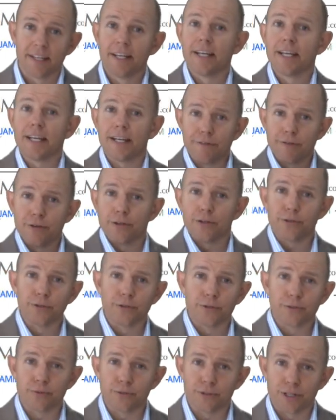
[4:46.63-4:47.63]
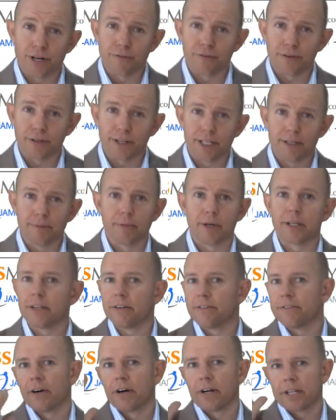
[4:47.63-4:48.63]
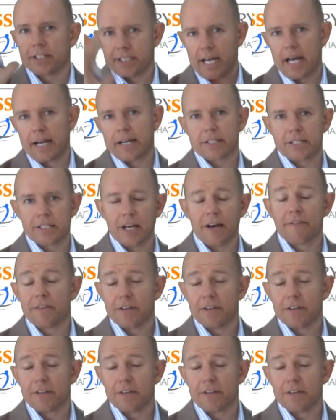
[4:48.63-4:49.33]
If you Google Jeffrey Gitomer, you find a ton of stuff,